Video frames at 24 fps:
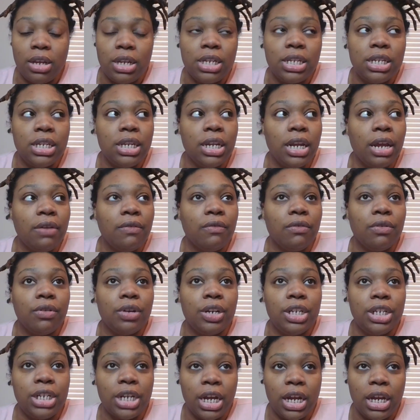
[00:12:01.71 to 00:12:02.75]
It's never
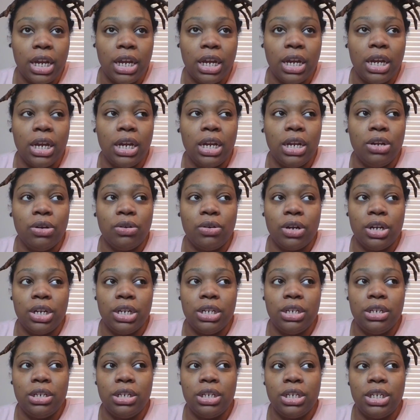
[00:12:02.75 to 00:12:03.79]
a check in or a
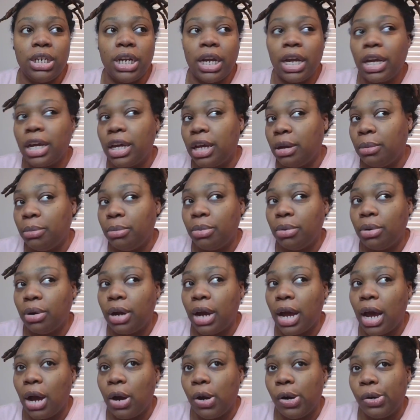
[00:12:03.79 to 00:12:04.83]
checkup or
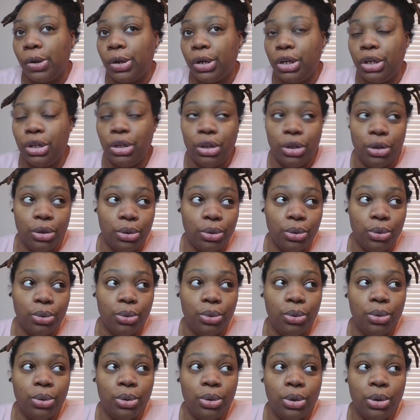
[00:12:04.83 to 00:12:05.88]
how are you?